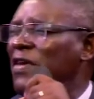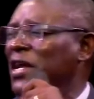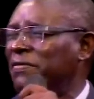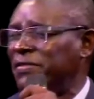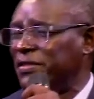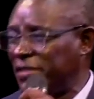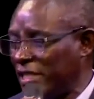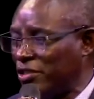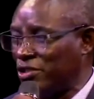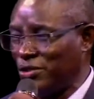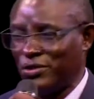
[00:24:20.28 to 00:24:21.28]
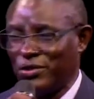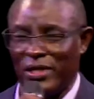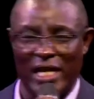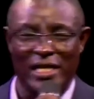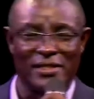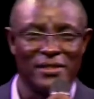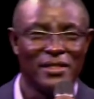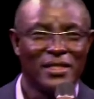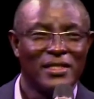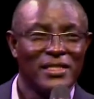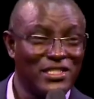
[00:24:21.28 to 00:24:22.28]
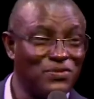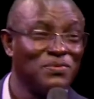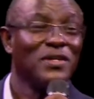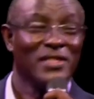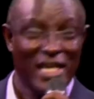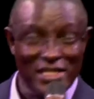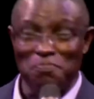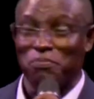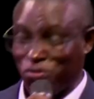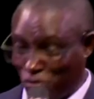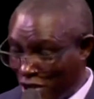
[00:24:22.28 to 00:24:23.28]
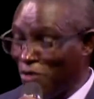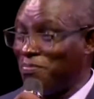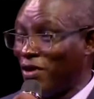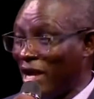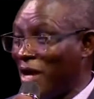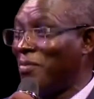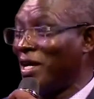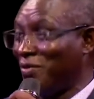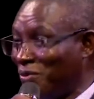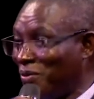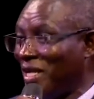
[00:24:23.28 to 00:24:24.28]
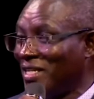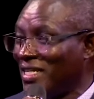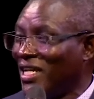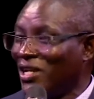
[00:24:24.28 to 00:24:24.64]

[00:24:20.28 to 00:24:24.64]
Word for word: over everything to you today. That's, that's real prayer, by the way.